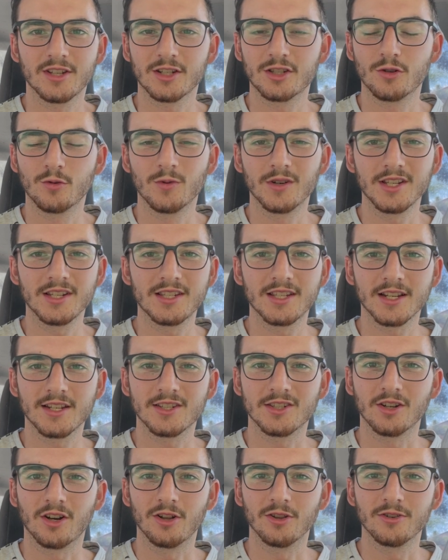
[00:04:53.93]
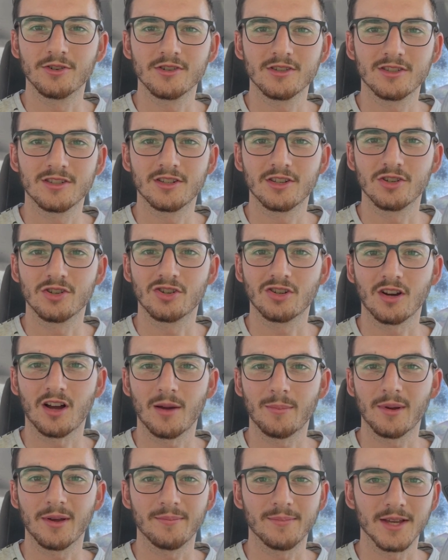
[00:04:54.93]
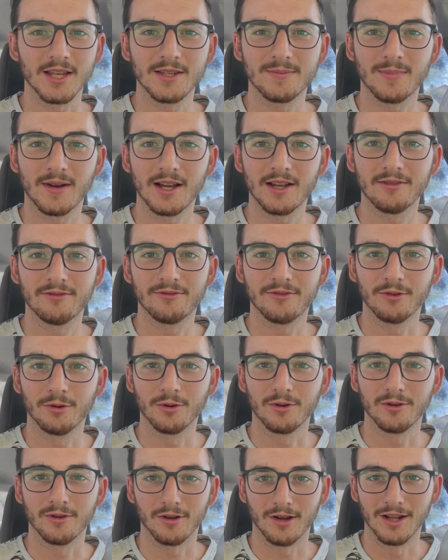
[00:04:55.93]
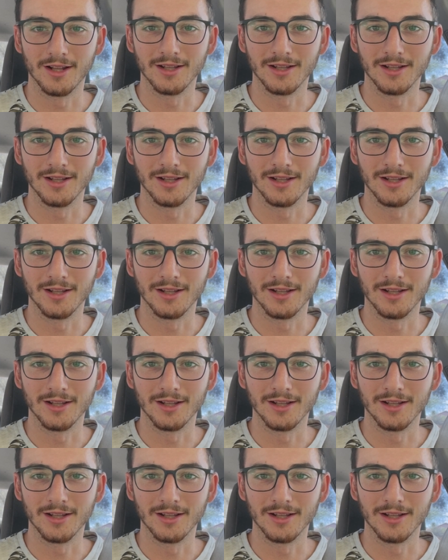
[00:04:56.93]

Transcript: like $26 to shop at Best Buy for a